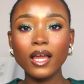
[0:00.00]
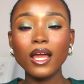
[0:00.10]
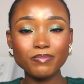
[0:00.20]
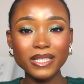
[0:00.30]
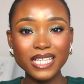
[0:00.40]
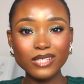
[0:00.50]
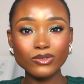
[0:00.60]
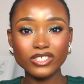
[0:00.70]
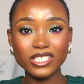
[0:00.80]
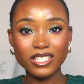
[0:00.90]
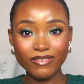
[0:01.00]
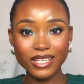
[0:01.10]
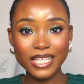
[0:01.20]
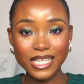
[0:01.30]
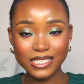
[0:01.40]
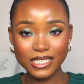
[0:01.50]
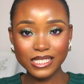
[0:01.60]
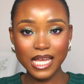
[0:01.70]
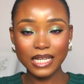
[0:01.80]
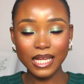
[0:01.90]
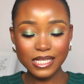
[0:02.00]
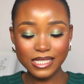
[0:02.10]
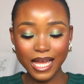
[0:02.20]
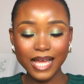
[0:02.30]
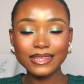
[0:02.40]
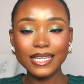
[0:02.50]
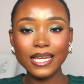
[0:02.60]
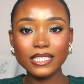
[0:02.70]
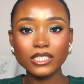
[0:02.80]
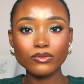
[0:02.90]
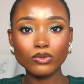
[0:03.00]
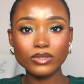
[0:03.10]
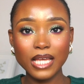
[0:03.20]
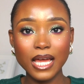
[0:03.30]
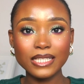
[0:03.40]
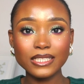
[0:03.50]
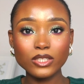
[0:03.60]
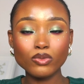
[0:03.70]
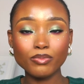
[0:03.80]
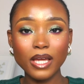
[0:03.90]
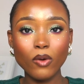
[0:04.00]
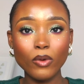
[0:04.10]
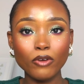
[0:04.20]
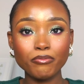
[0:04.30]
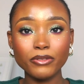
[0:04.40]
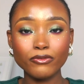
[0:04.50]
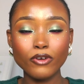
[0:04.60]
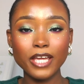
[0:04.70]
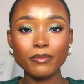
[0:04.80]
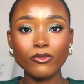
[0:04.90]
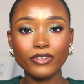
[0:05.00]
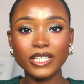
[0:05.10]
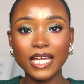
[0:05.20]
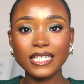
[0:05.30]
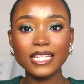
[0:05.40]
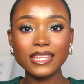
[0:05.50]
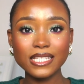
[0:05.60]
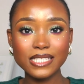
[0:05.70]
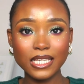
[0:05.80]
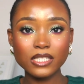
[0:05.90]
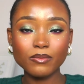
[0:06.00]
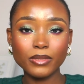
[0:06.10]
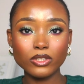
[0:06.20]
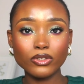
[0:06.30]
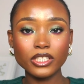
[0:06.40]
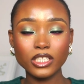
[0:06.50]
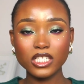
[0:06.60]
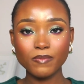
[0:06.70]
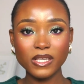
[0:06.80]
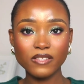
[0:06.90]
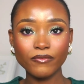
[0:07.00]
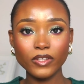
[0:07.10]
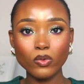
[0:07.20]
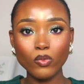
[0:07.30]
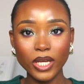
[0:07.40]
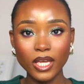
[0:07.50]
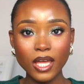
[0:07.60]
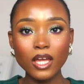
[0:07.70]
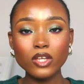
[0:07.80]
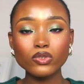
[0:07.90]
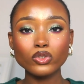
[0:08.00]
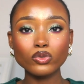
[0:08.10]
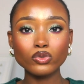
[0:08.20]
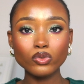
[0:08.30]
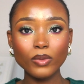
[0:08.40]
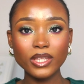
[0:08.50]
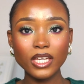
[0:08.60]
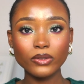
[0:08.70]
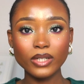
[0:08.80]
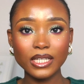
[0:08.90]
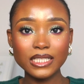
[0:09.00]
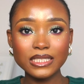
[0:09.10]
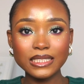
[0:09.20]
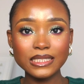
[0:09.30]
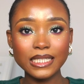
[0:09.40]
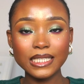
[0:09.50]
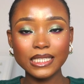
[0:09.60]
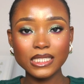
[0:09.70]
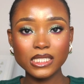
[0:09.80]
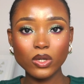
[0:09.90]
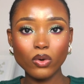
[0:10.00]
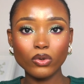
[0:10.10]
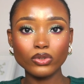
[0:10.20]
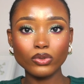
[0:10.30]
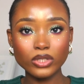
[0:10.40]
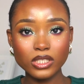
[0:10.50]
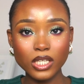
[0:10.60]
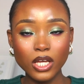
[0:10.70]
It's better to generalize it and ask, are there any rules I need to be aware of before I move in? Are there things that need to be done in a specific way? So you know whether you can actually take it or not.